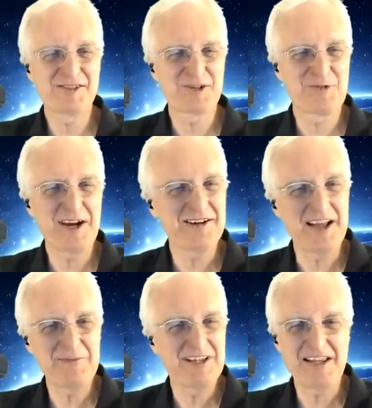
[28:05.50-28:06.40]
squared.
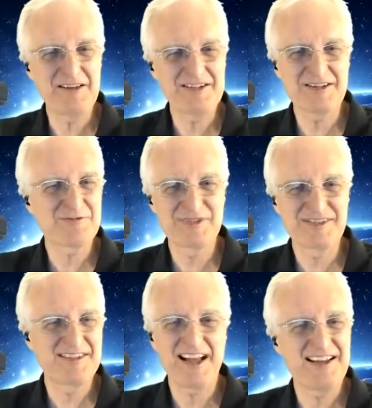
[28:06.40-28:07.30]
I mean, it just
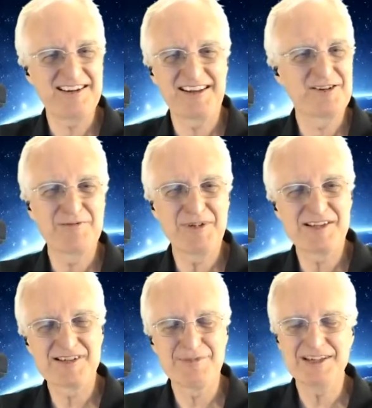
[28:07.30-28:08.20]
was not a good
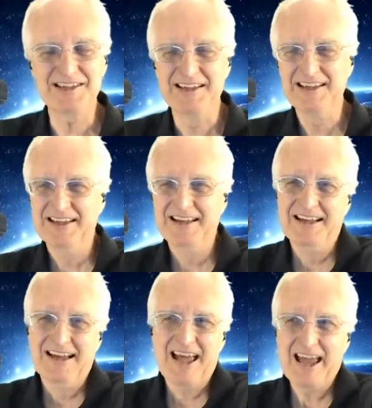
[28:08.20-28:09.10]
place to be.
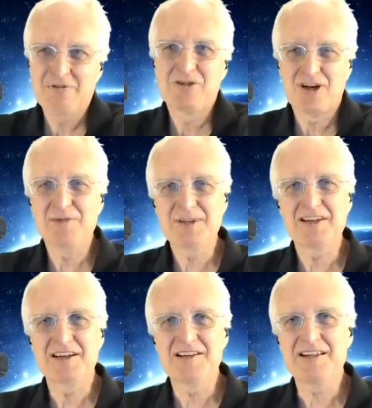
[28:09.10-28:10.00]
And it was all
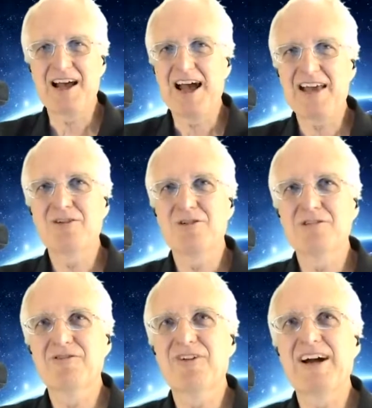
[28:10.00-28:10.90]
because I
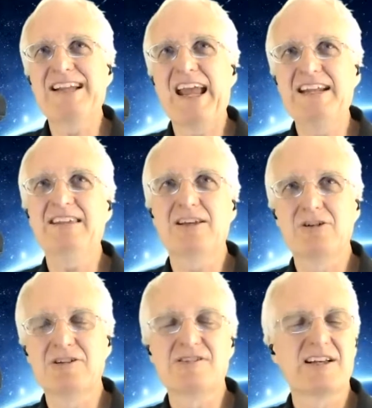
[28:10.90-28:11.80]
couldn't find anything
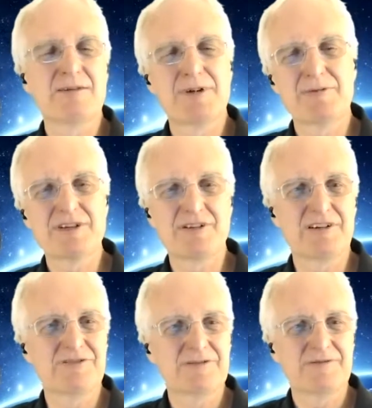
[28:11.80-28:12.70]
good to say about
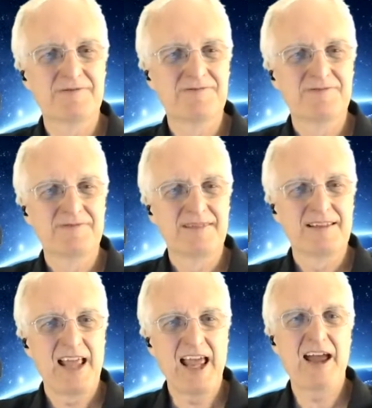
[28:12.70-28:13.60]
myself.
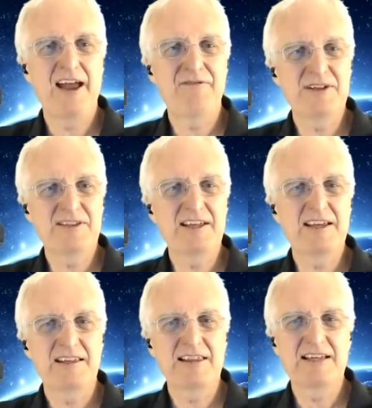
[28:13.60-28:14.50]

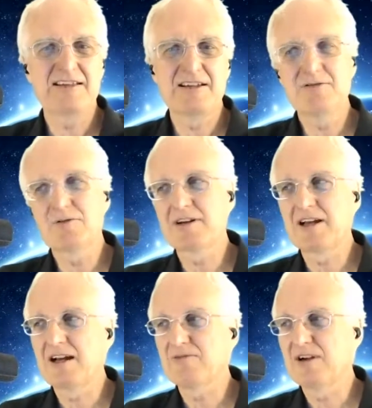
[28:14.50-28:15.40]
Everything that didn't work
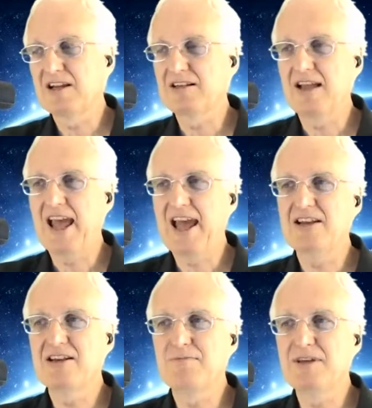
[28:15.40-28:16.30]
out right
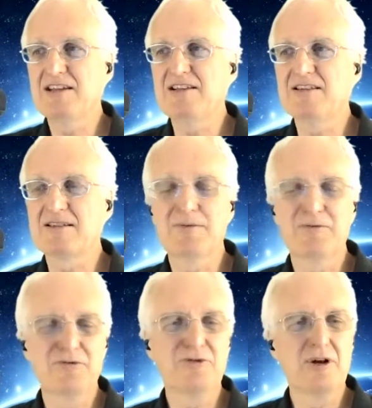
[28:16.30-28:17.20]
had to be some
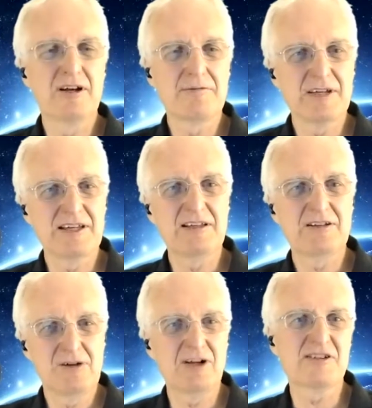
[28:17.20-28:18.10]
flaw in me
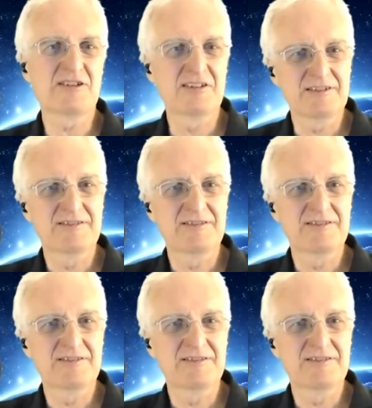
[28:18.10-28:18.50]
causing it.